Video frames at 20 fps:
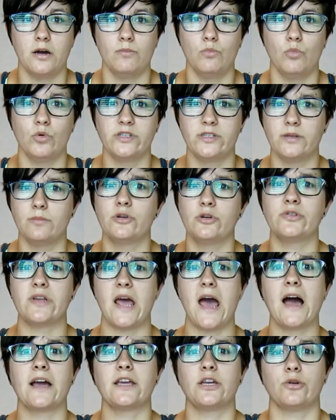was the most
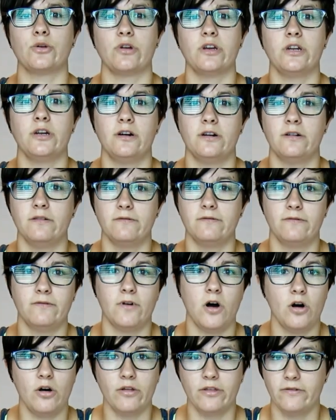accurate of
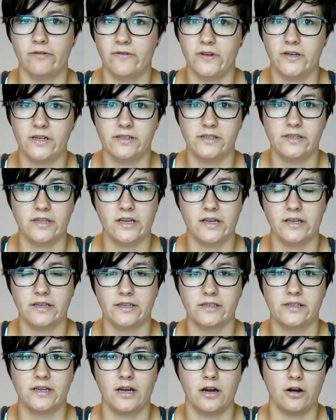all the fitness
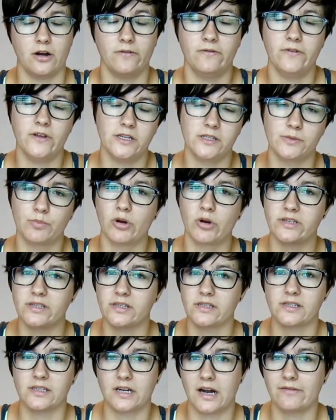things, or fitness
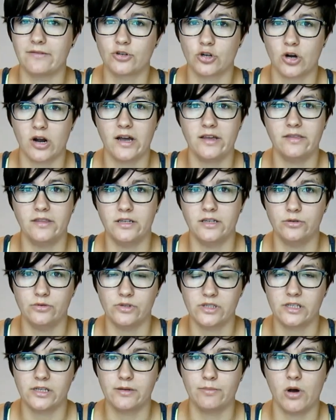bracelets that I've tried that do
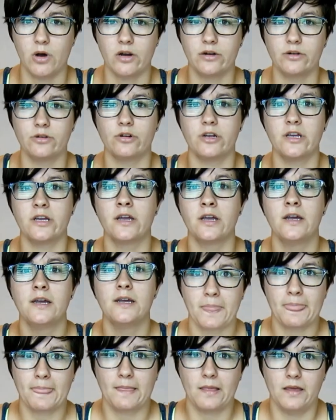sleep monitoring.
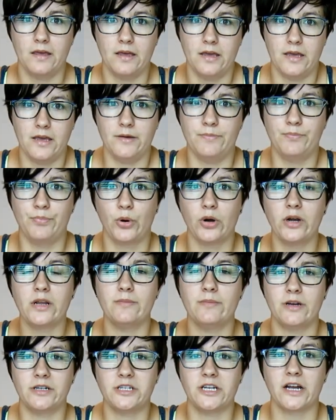It pretty
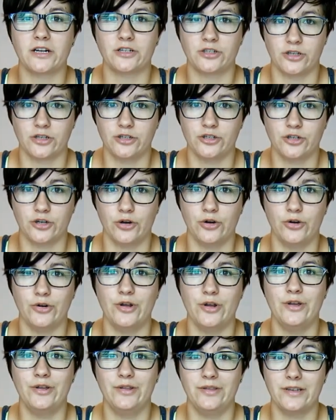much actually
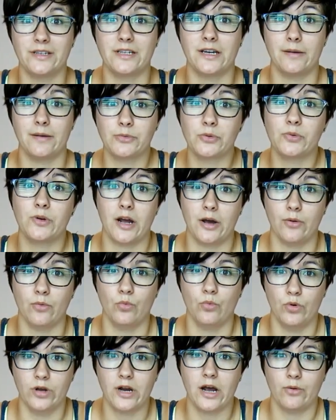showed the times when
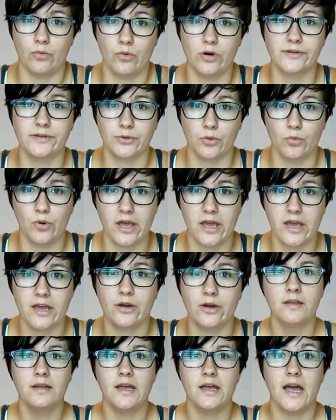I was
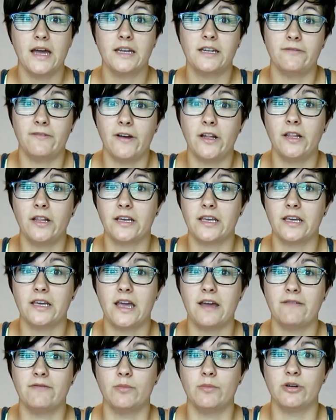awake, and I felt like it
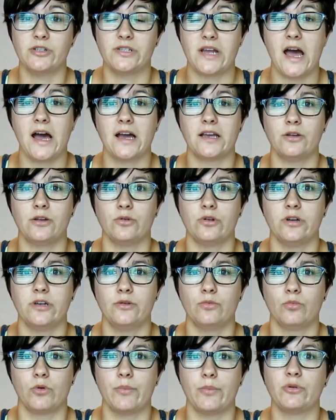gave the most
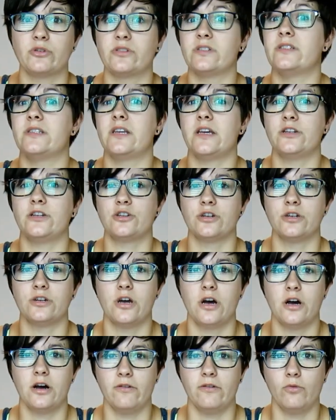accurate representation
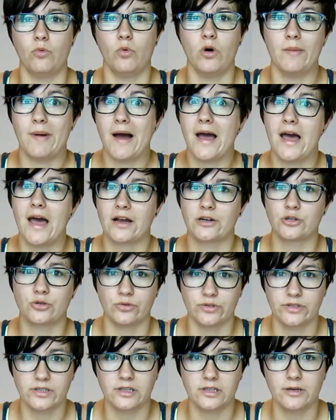of what my
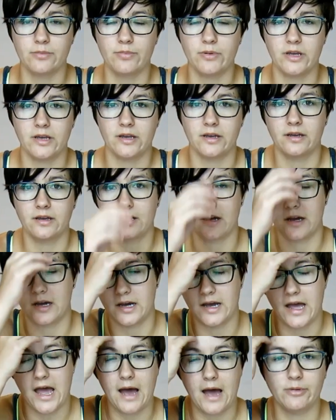actual sleeping
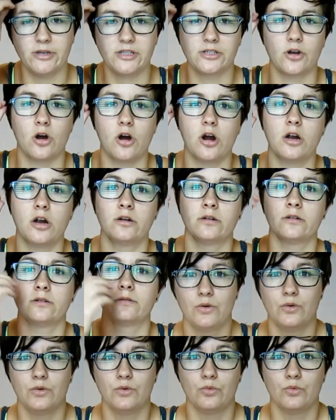habits are.
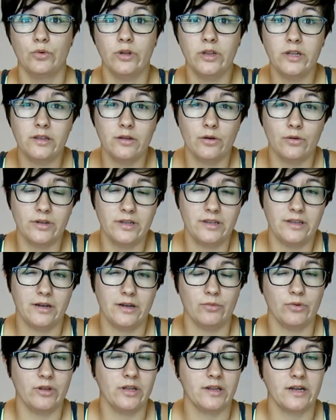Really, the only thing I
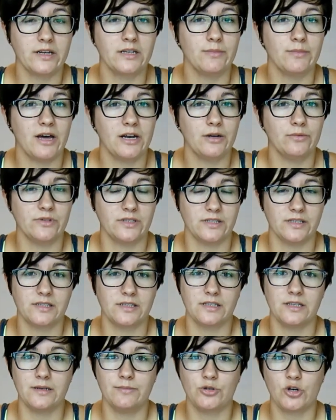really liked about it was the
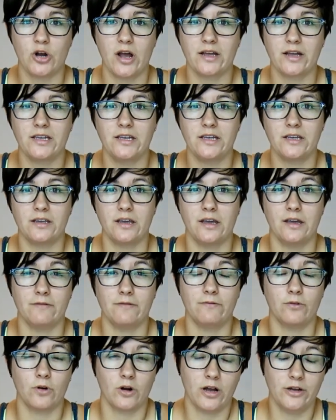sleep tracking,
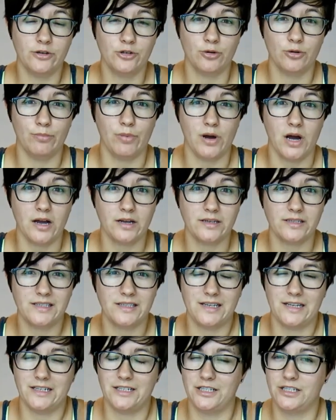and for
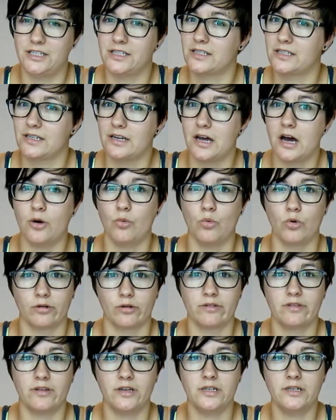$100, it's just not
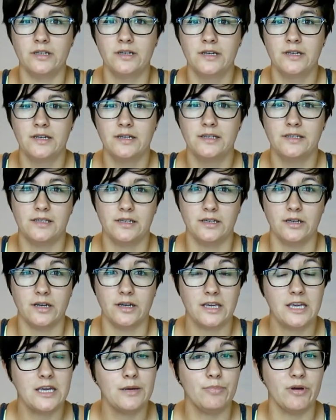worth it to
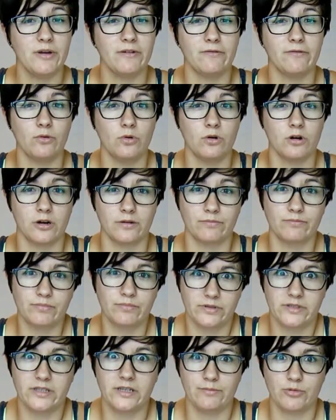keep it for
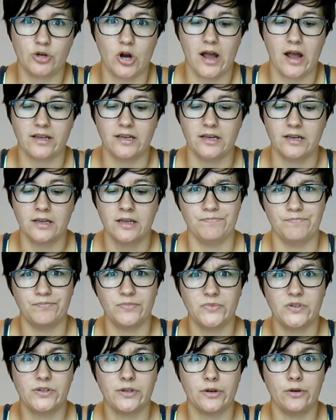sleep tracking.
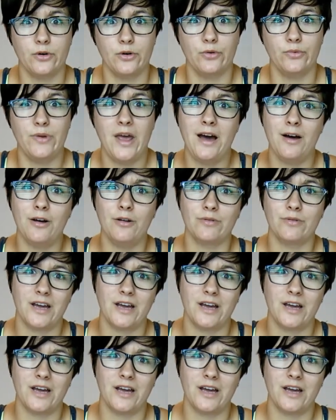So now,